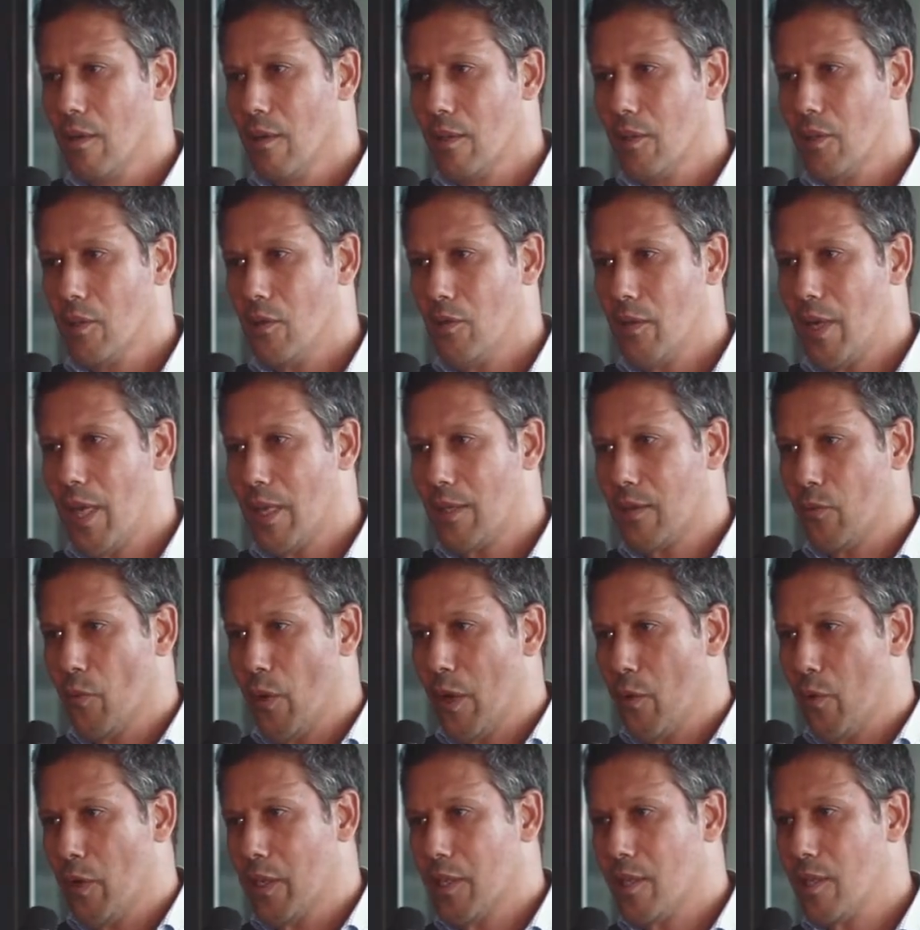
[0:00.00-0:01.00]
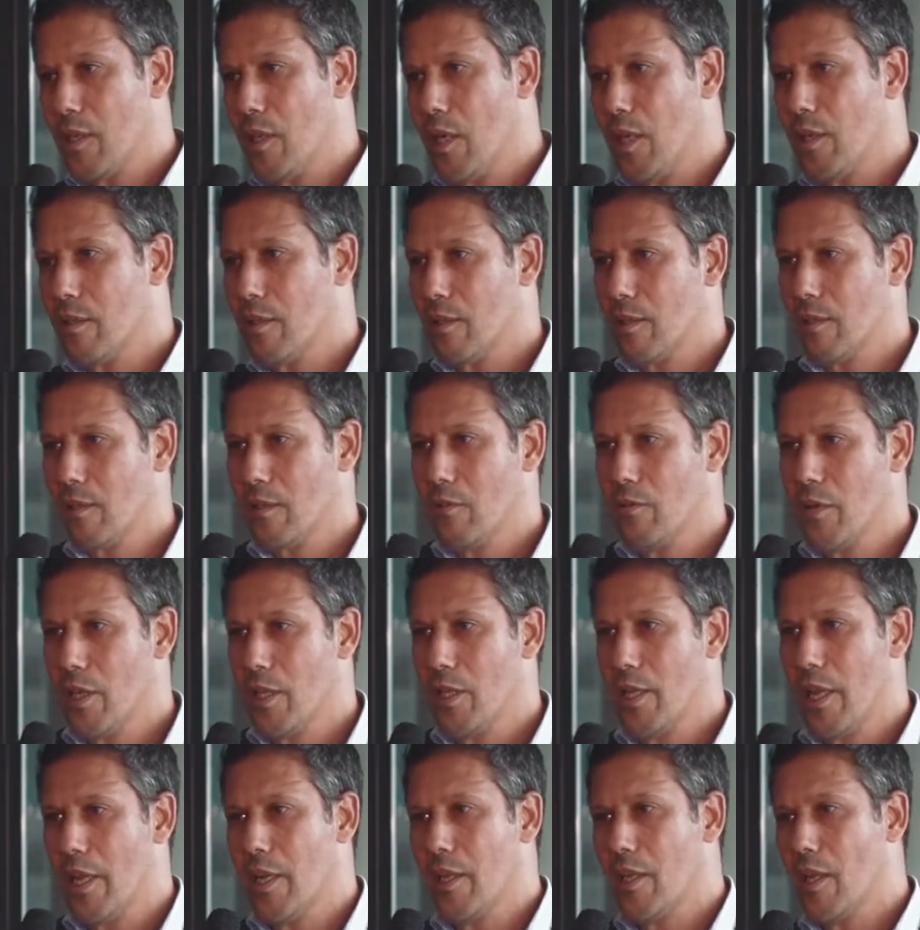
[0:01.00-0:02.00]
So that's where we start. So the
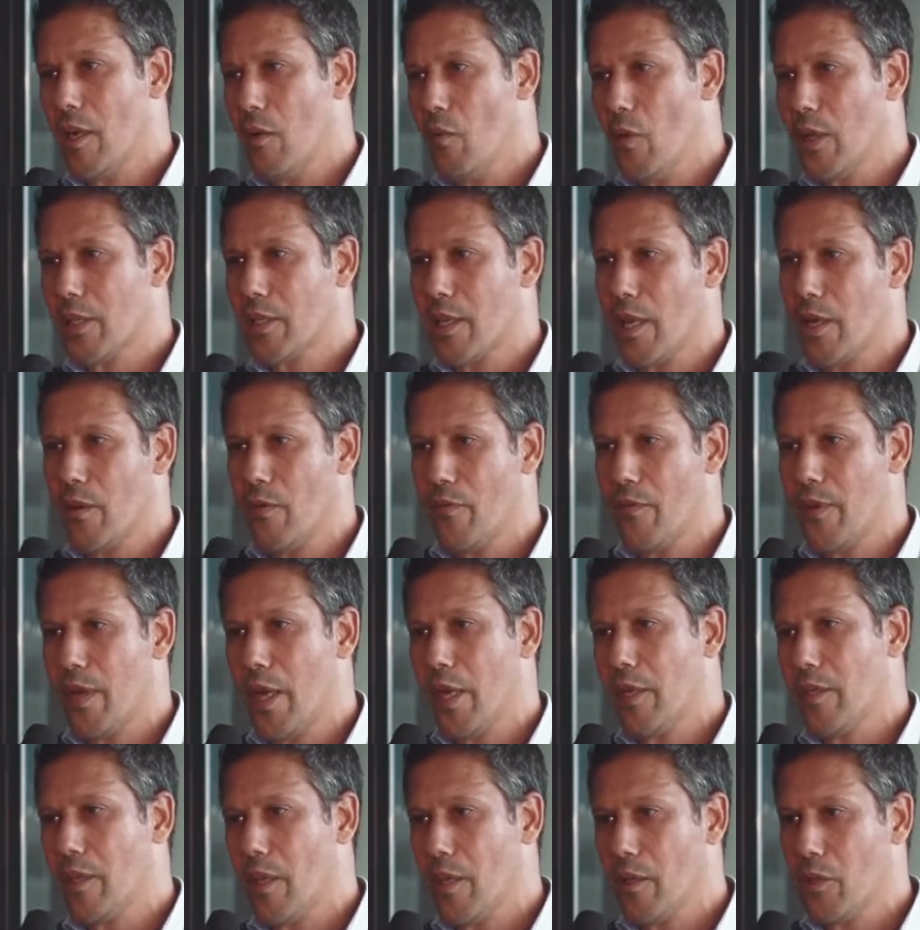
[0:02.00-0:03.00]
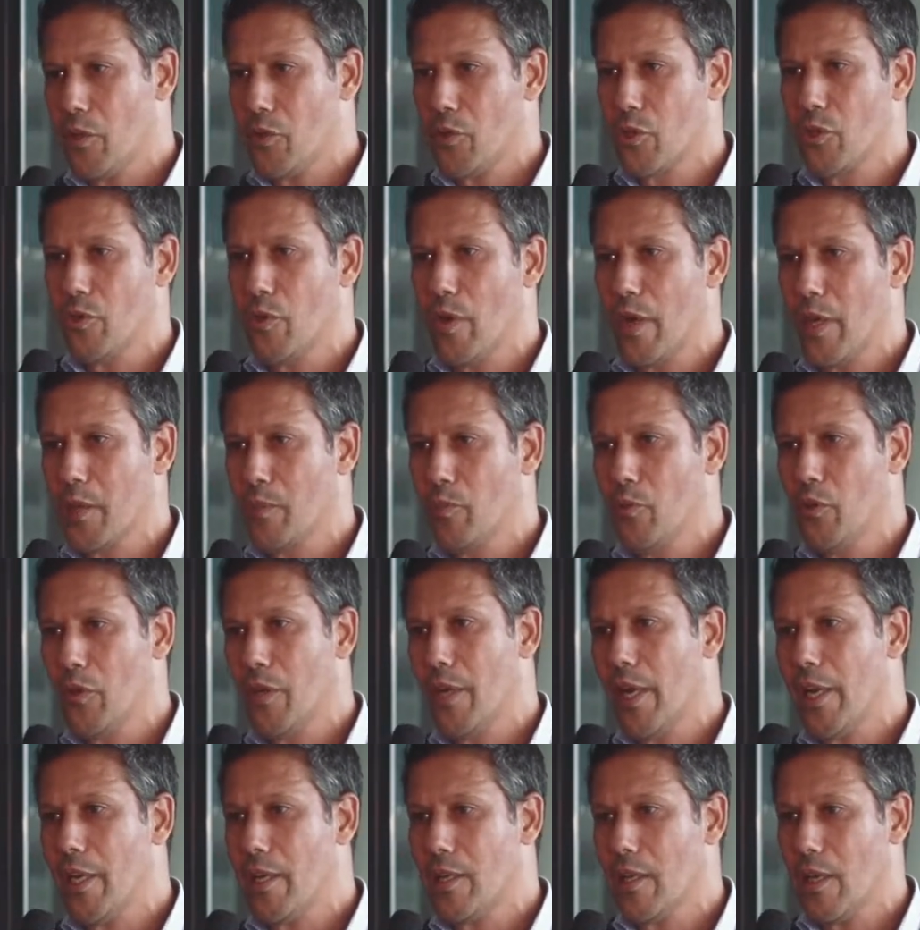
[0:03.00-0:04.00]
data, what kind of data? You generate more
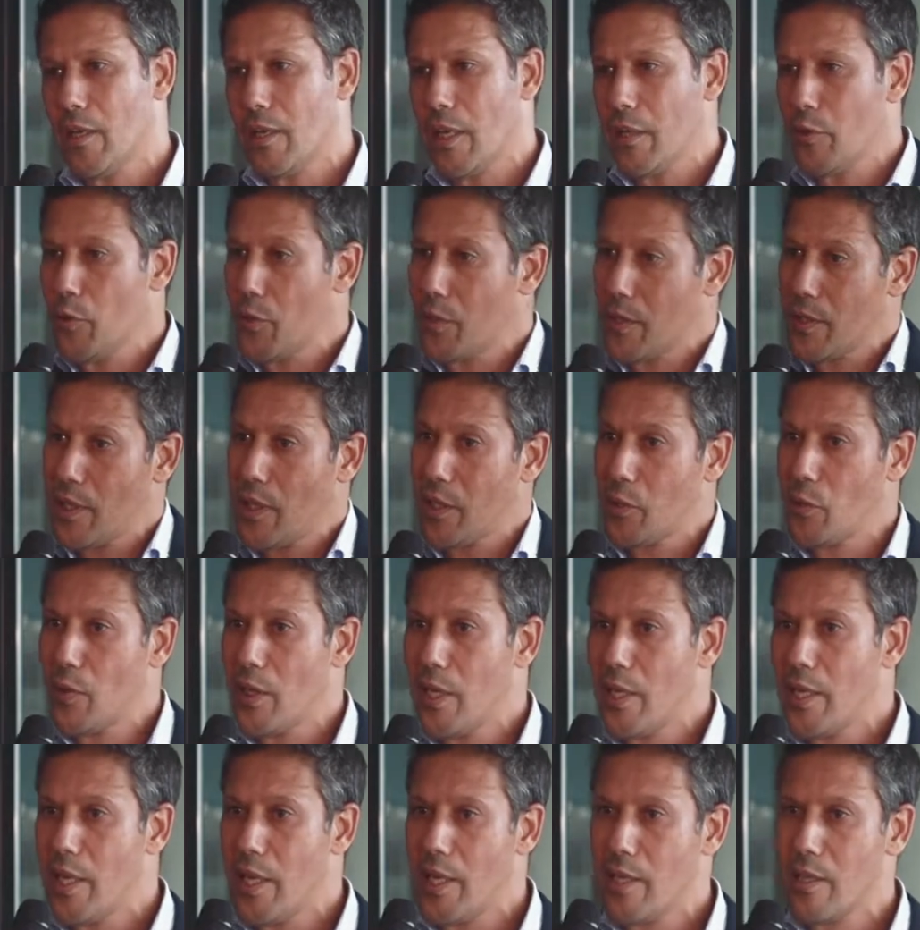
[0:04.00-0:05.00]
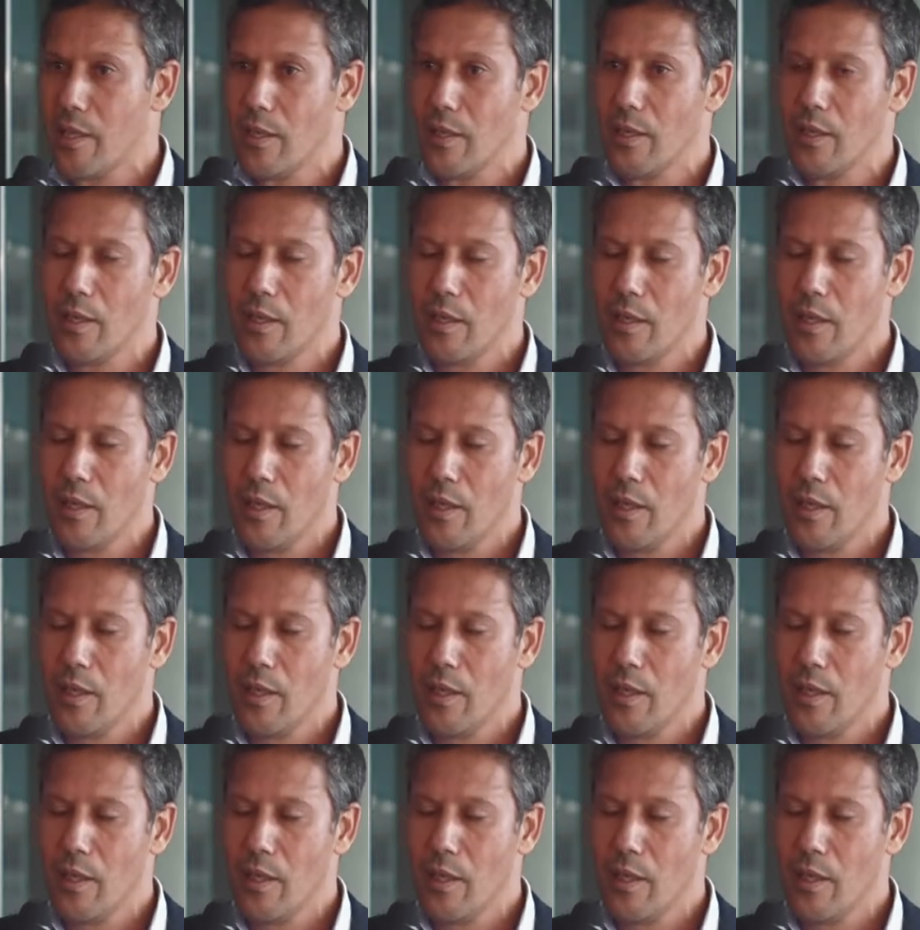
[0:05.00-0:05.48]
data. Then you start with the data.